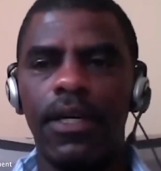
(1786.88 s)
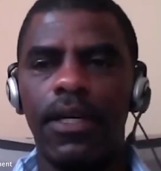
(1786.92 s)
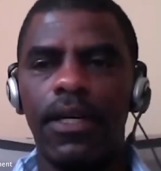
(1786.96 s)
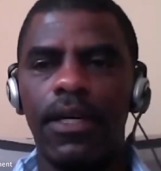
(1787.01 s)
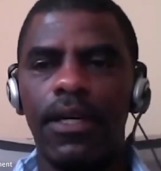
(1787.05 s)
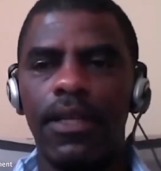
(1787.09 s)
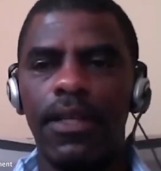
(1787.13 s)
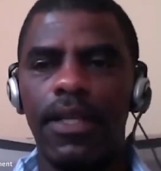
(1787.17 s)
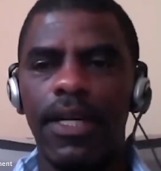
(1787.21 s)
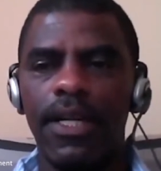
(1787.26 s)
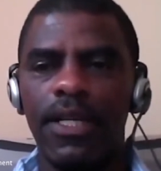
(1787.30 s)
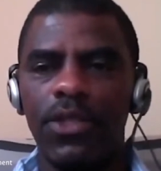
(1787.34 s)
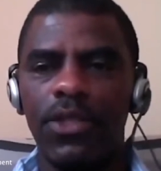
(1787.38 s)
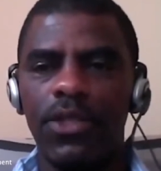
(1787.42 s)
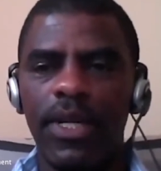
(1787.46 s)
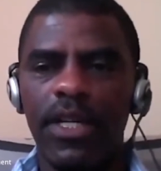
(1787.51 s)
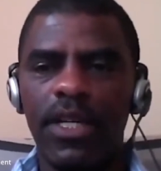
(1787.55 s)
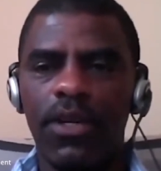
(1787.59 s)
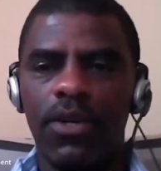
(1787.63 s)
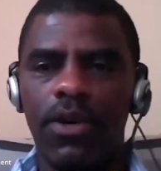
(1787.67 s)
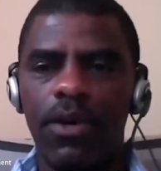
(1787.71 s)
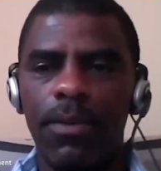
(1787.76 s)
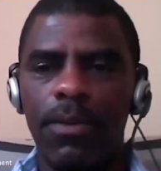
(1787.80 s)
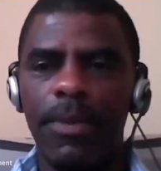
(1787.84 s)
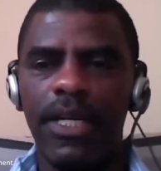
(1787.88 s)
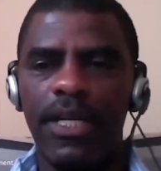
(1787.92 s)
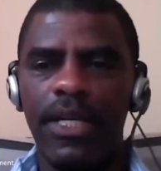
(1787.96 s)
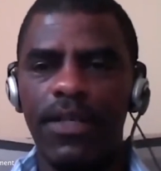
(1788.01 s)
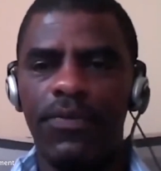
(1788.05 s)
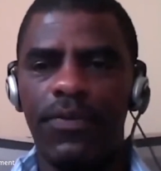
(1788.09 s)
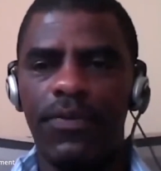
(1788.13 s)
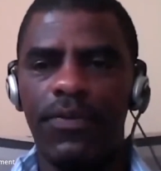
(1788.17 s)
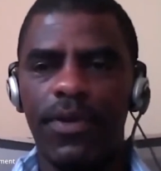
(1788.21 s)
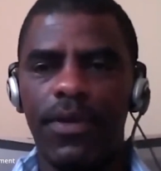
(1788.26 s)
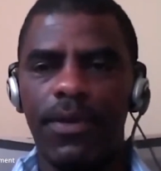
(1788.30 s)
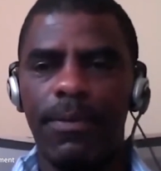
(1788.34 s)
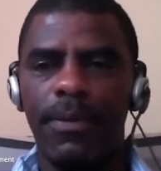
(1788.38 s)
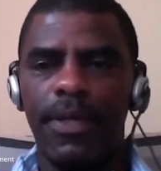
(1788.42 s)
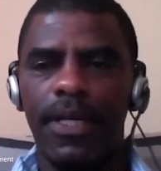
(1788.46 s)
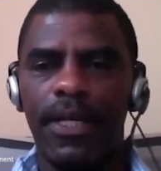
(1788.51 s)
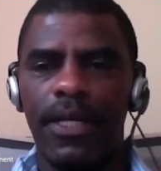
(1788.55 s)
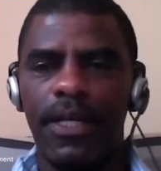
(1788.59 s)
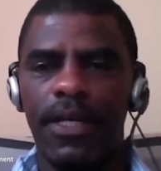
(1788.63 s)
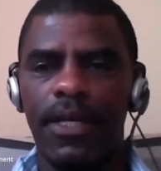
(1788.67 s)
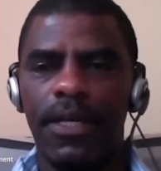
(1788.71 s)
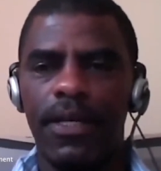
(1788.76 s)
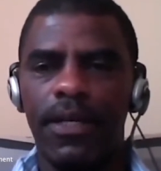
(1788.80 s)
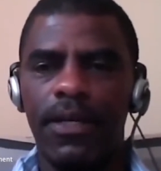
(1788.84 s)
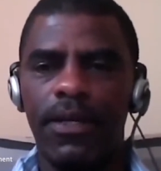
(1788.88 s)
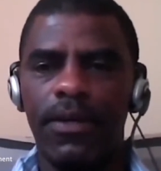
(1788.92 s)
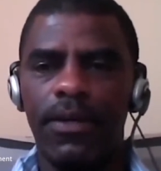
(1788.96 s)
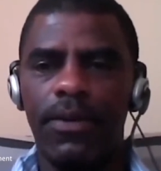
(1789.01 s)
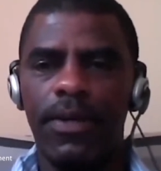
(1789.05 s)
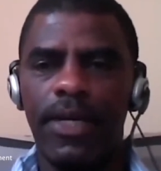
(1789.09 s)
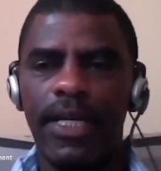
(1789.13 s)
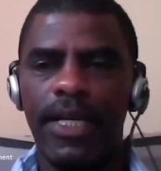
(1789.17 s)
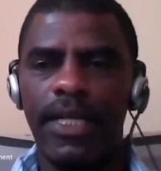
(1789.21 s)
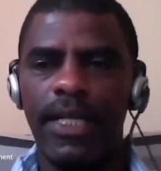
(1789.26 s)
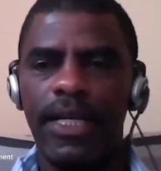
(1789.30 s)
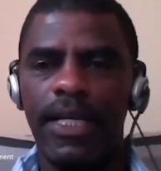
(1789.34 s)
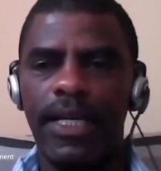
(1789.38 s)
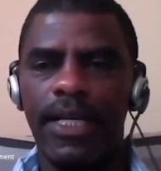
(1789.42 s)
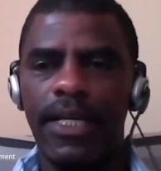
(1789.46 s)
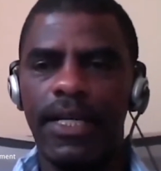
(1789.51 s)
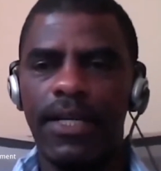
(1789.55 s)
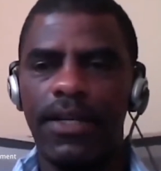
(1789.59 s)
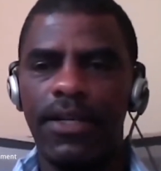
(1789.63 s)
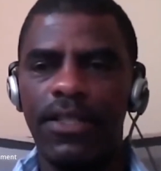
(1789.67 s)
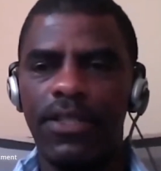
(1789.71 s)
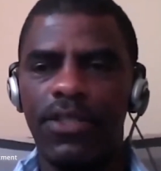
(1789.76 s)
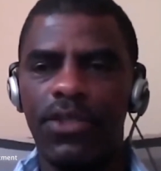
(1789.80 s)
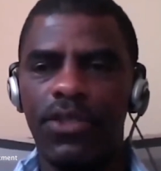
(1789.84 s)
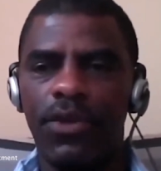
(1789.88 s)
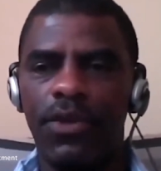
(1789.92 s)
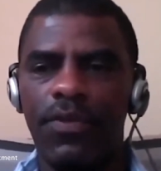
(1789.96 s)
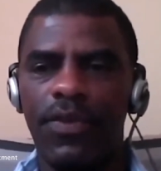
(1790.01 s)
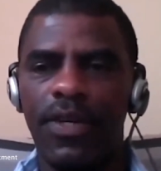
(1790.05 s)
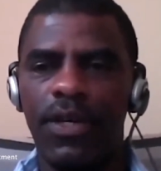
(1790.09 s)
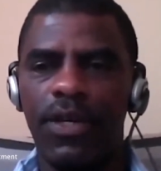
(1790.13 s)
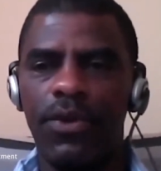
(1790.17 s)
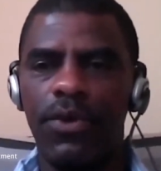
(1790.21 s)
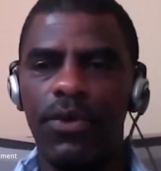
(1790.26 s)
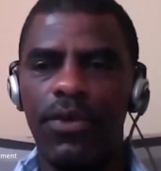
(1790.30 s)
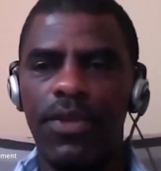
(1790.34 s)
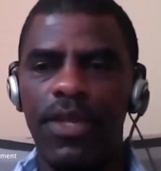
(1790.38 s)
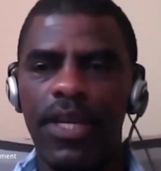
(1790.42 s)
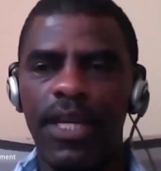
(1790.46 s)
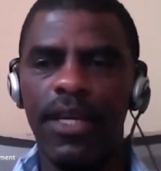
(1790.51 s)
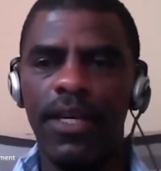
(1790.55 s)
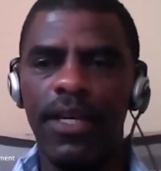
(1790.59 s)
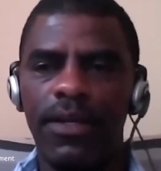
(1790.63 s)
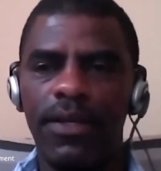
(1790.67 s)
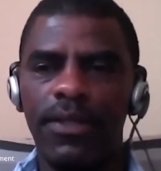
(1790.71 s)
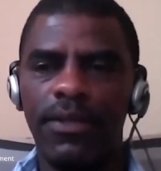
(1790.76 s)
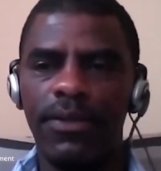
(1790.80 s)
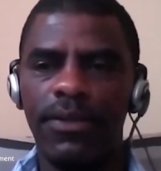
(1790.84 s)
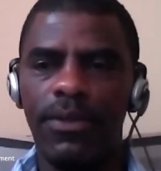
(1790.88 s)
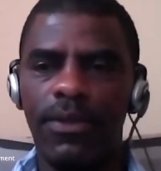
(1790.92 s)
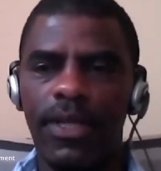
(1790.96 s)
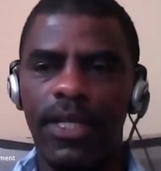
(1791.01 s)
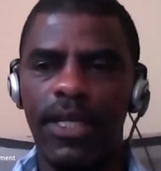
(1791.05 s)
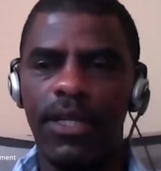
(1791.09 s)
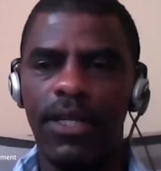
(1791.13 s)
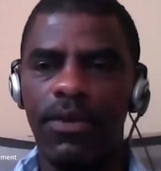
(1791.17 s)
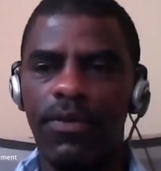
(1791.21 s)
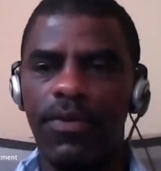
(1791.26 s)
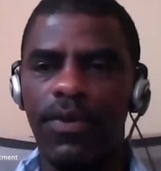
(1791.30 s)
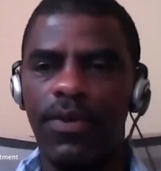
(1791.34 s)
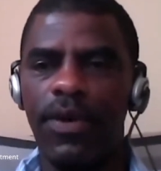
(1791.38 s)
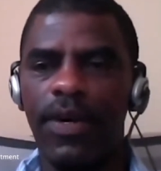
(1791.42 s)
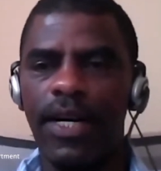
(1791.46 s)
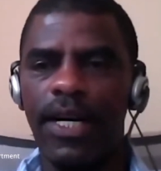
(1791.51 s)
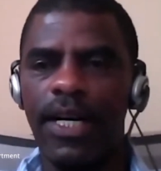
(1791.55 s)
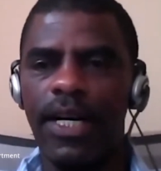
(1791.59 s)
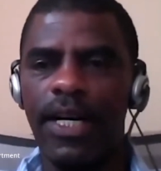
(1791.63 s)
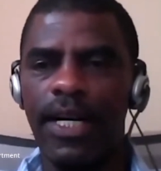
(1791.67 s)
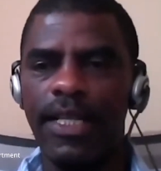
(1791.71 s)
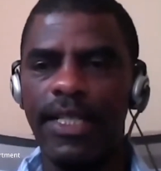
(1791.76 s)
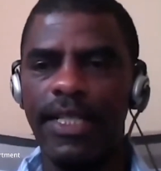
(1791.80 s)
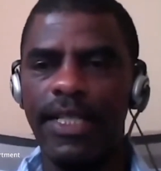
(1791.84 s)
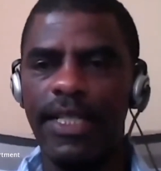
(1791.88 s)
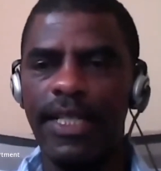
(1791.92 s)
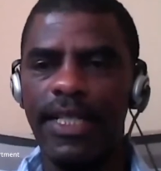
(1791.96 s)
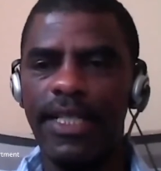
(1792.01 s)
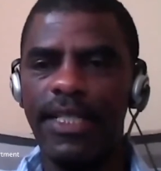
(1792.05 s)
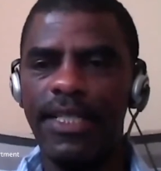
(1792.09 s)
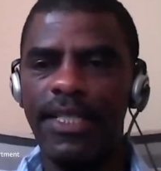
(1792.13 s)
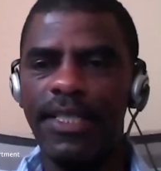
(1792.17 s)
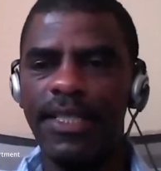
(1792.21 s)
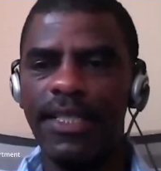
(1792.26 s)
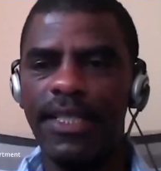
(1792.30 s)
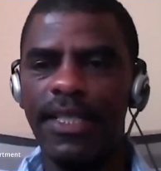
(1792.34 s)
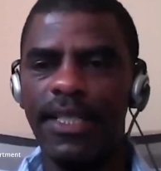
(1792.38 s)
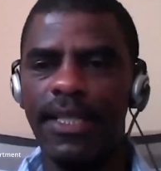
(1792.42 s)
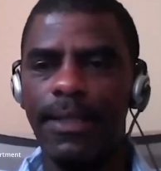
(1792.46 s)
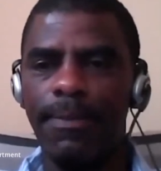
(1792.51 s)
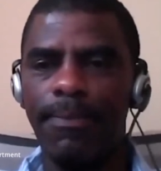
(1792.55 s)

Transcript: There is one comment from one Christopher Olude, one of our attendees,